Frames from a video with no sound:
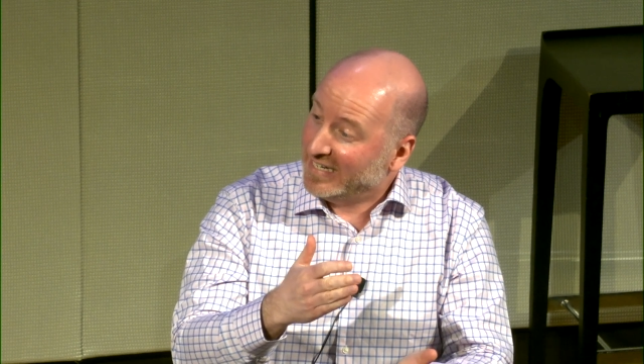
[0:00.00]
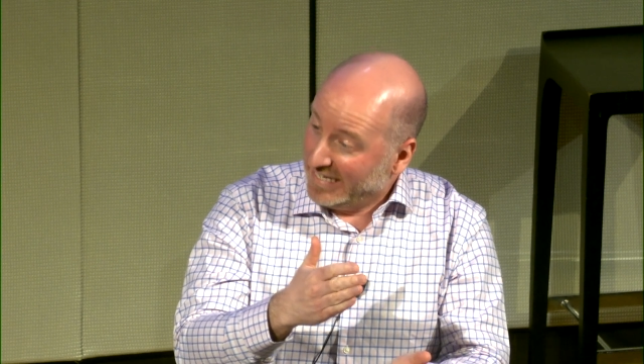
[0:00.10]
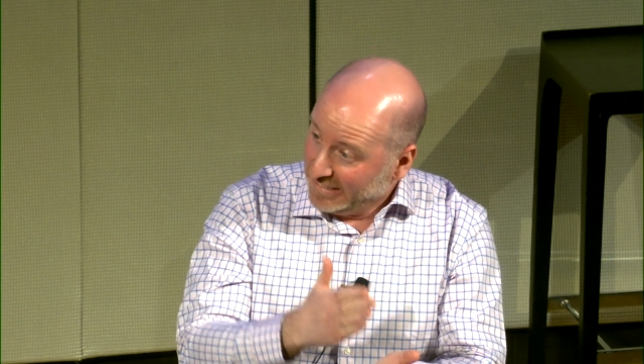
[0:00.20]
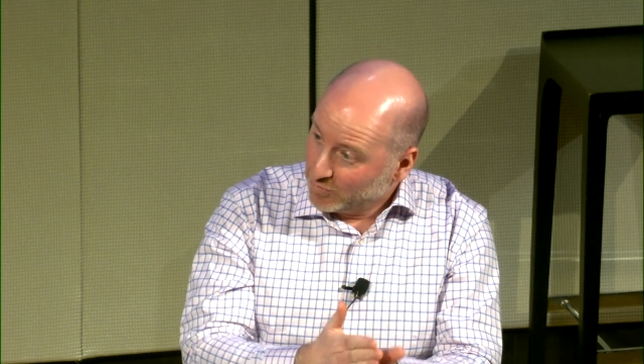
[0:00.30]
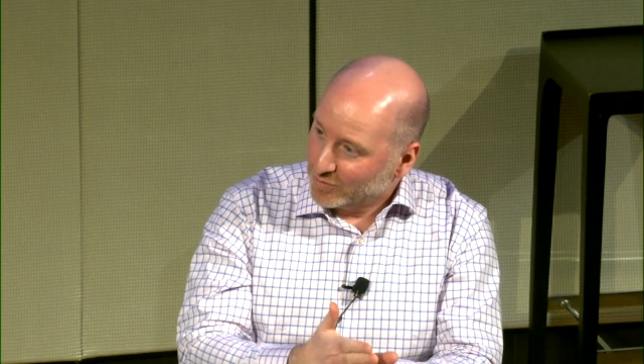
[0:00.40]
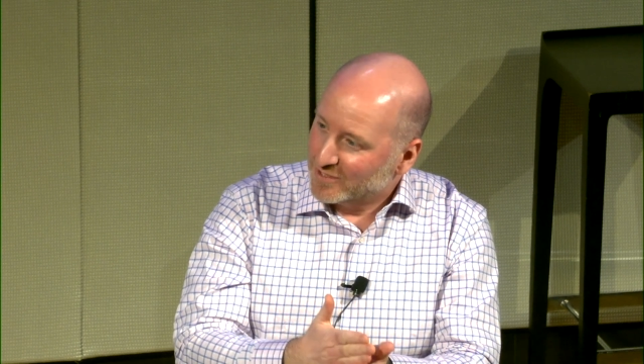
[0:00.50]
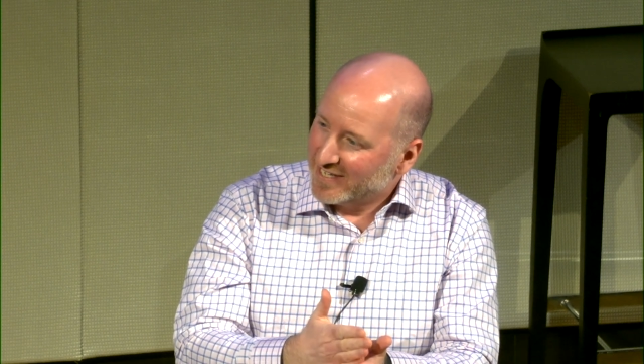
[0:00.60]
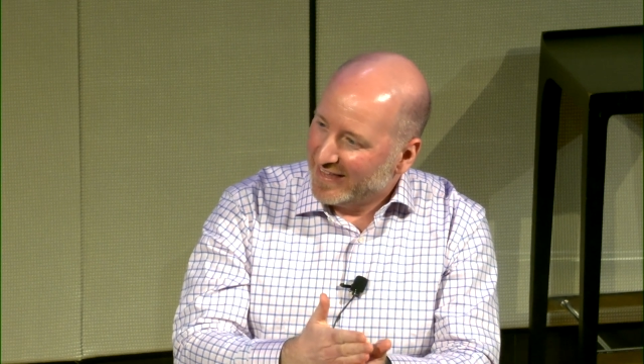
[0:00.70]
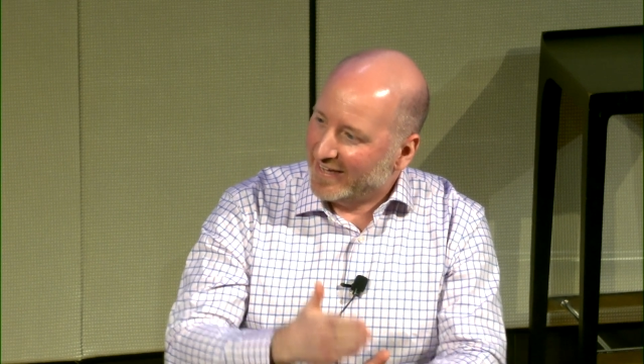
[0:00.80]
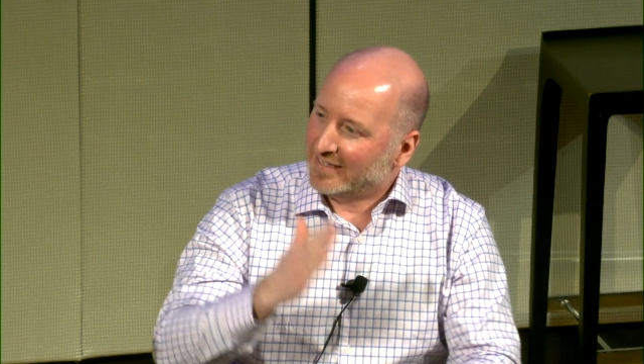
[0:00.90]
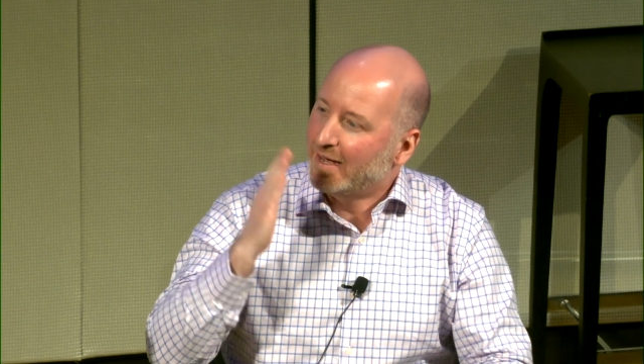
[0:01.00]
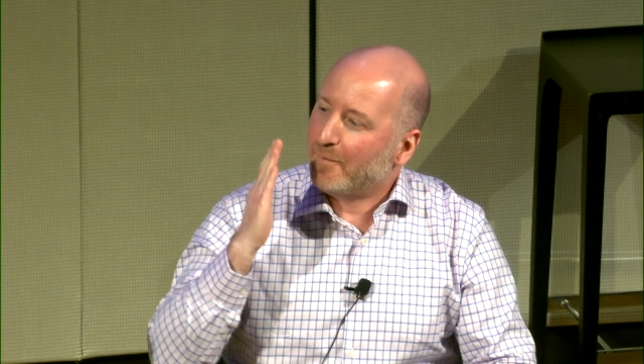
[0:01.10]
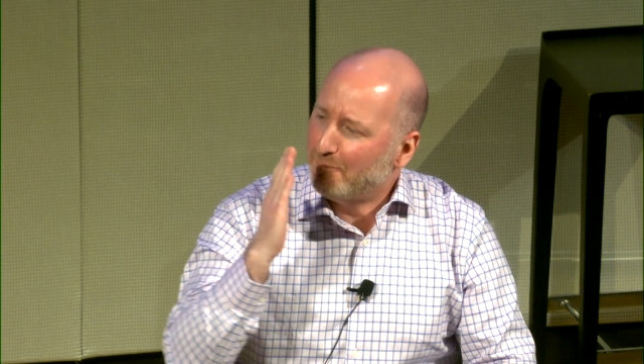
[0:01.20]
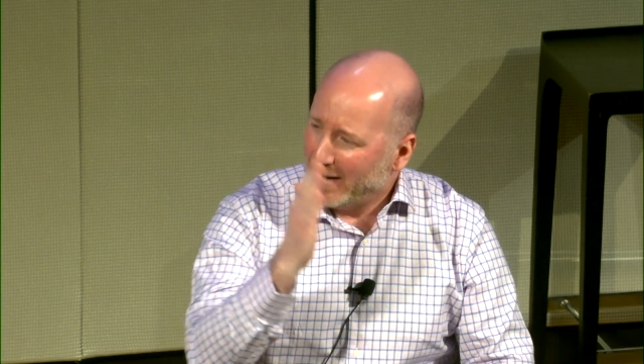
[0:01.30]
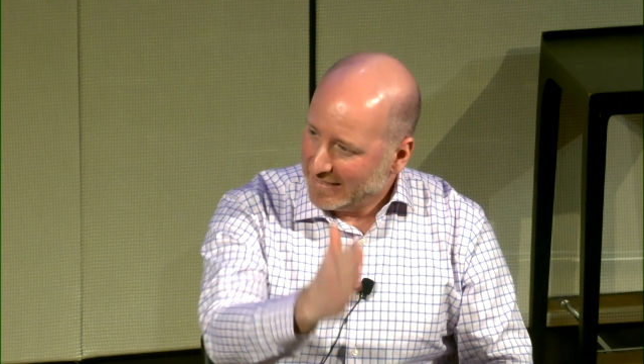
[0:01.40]
in order to then
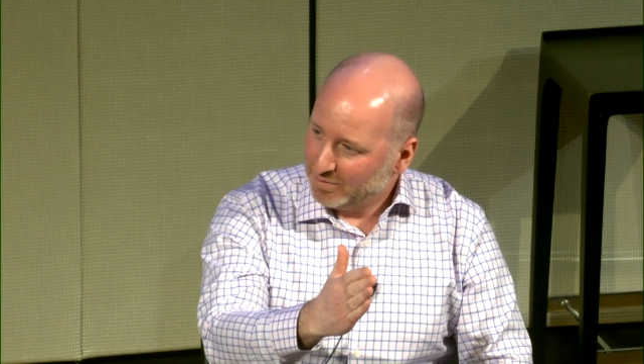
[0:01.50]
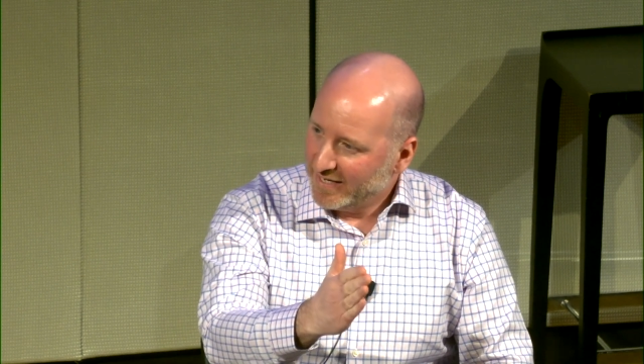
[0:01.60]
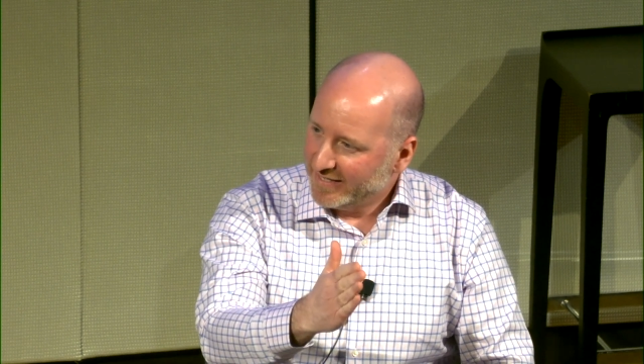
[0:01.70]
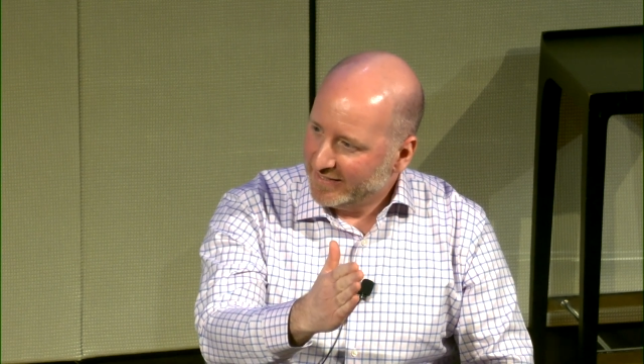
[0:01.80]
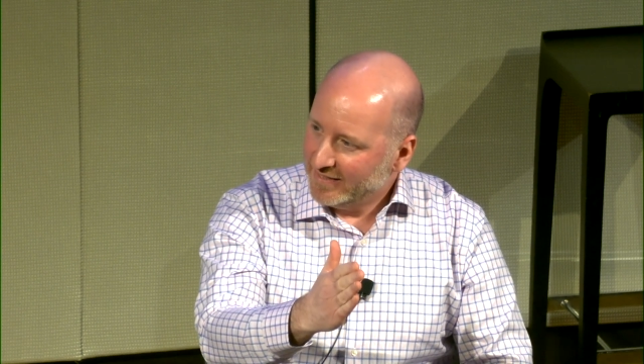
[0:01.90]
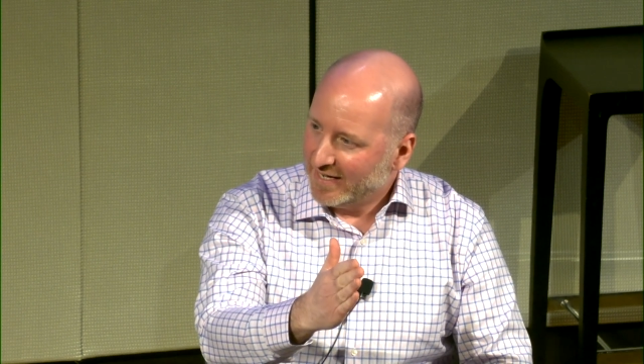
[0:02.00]
pipeline